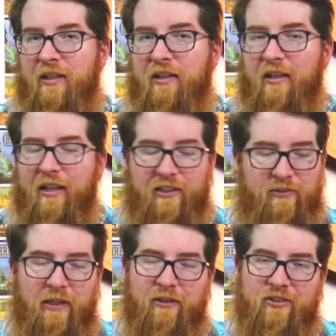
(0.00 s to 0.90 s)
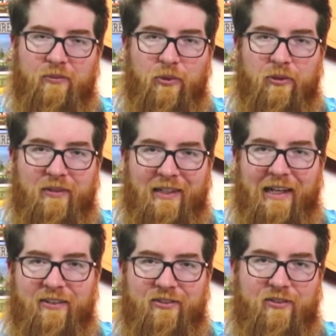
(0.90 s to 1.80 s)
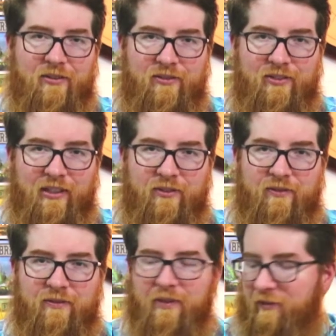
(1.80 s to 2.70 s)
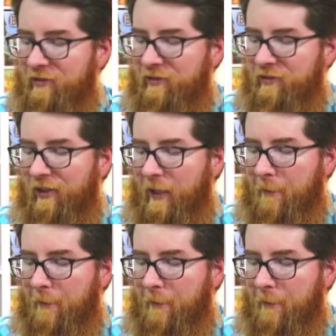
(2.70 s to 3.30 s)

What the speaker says: as well as the more relaxed sense of tile laying.